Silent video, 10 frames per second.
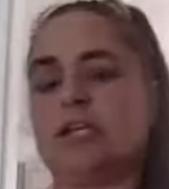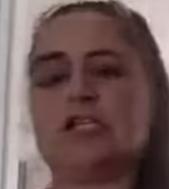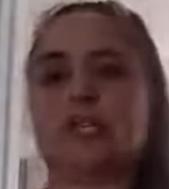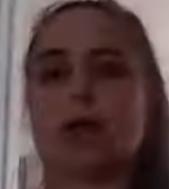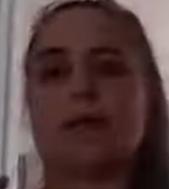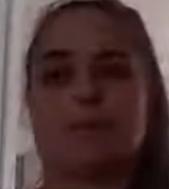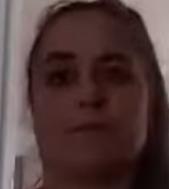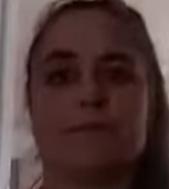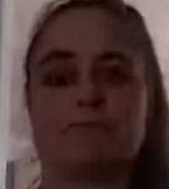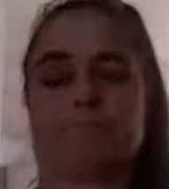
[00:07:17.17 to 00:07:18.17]
So
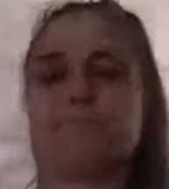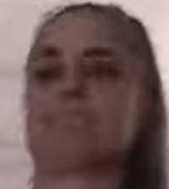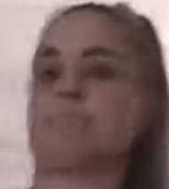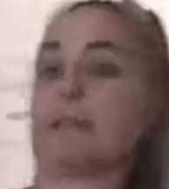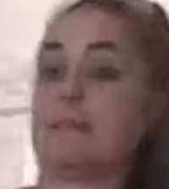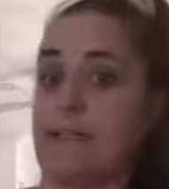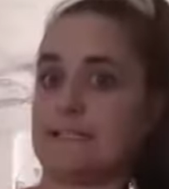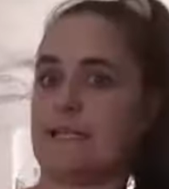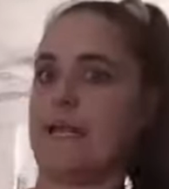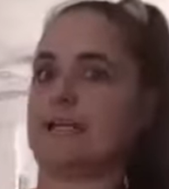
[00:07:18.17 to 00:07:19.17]

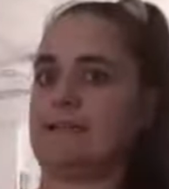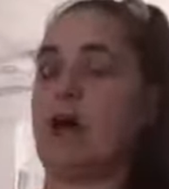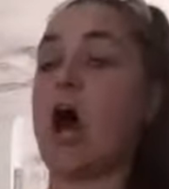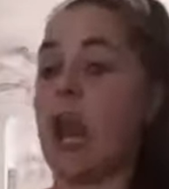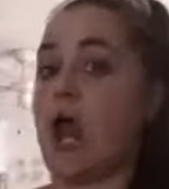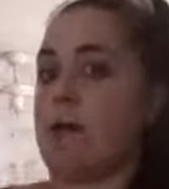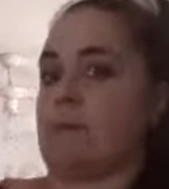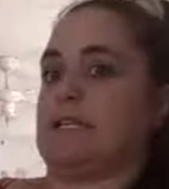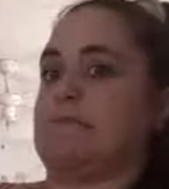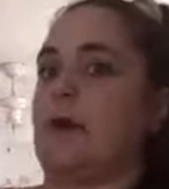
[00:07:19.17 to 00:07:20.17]
that's it. I, I, like
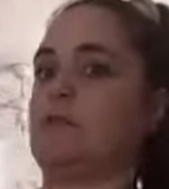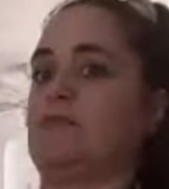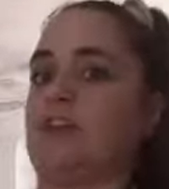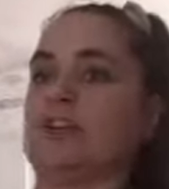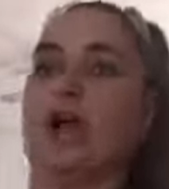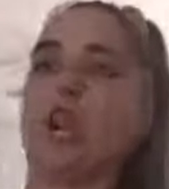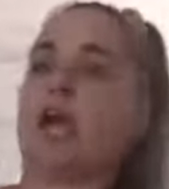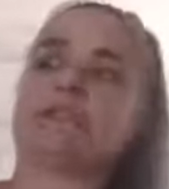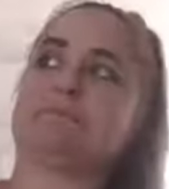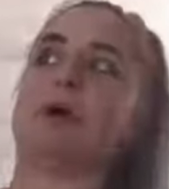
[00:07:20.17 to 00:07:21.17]
my smoked fish. I
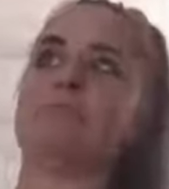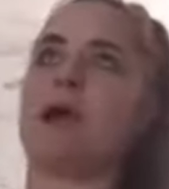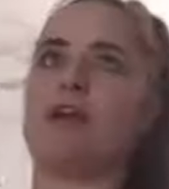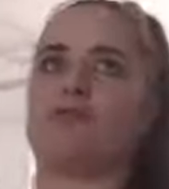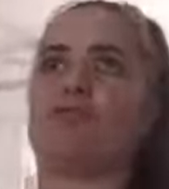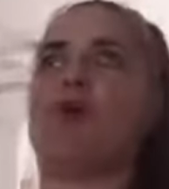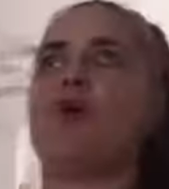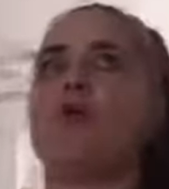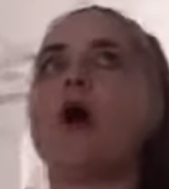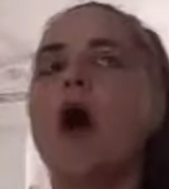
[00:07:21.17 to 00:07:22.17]
like smoked
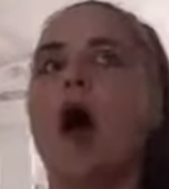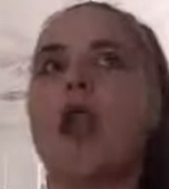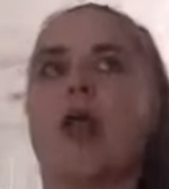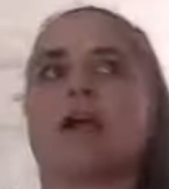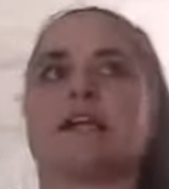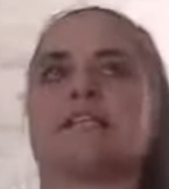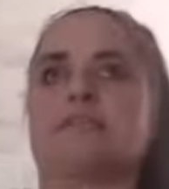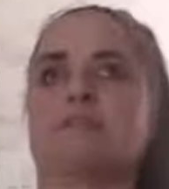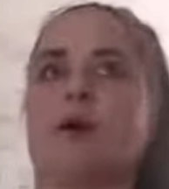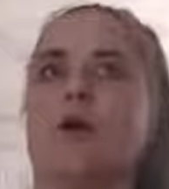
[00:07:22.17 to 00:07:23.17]
mackerel. I like
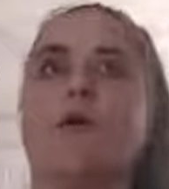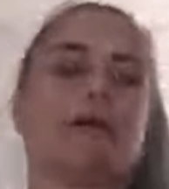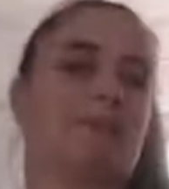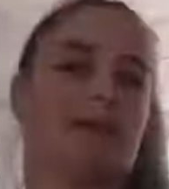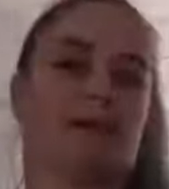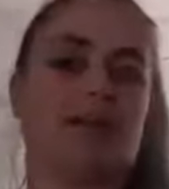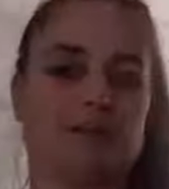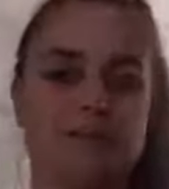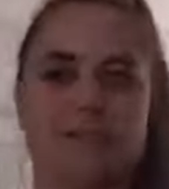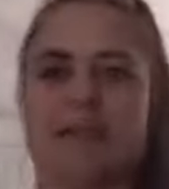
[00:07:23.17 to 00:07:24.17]
smoked, I'm going to make your mouth
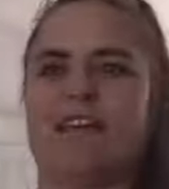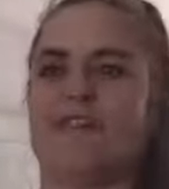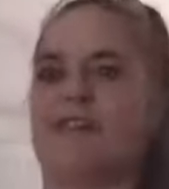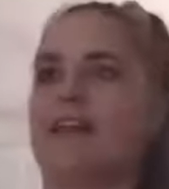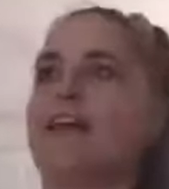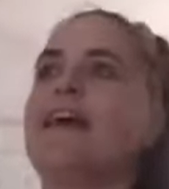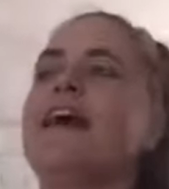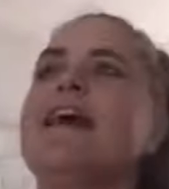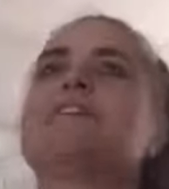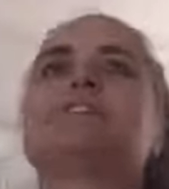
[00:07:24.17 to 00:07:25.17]
water now, aren't I?
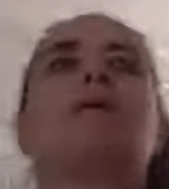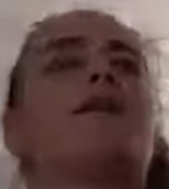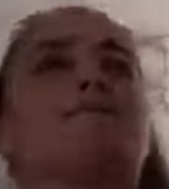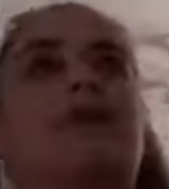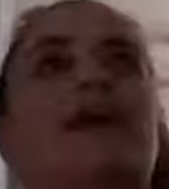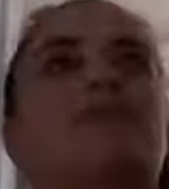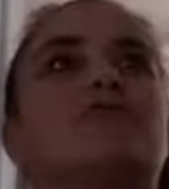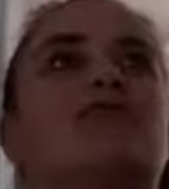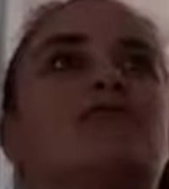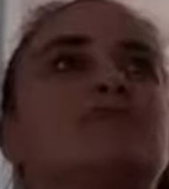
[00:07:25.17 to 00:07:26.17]
Smoked
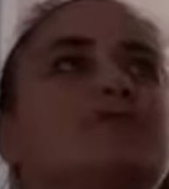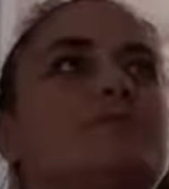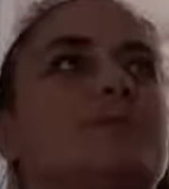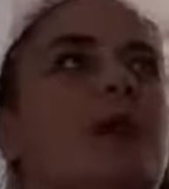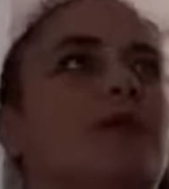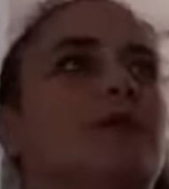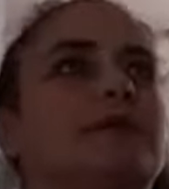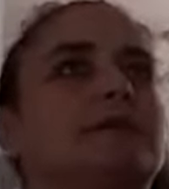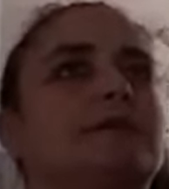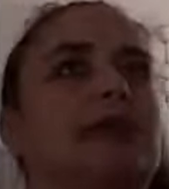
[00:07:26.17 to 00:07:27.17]
mackerel,
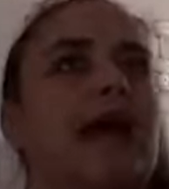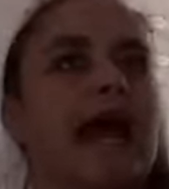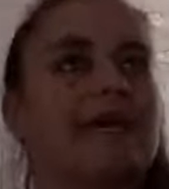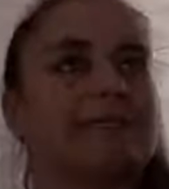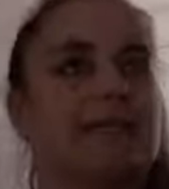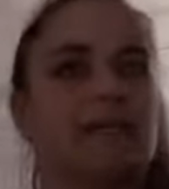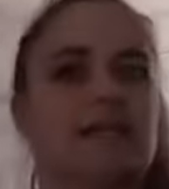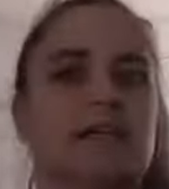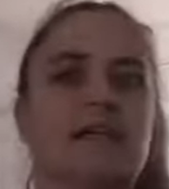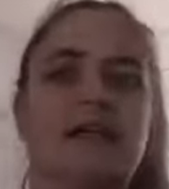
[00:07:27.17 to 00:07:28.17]
smoked
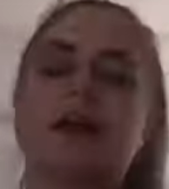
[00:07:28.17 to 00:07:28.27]
haddock.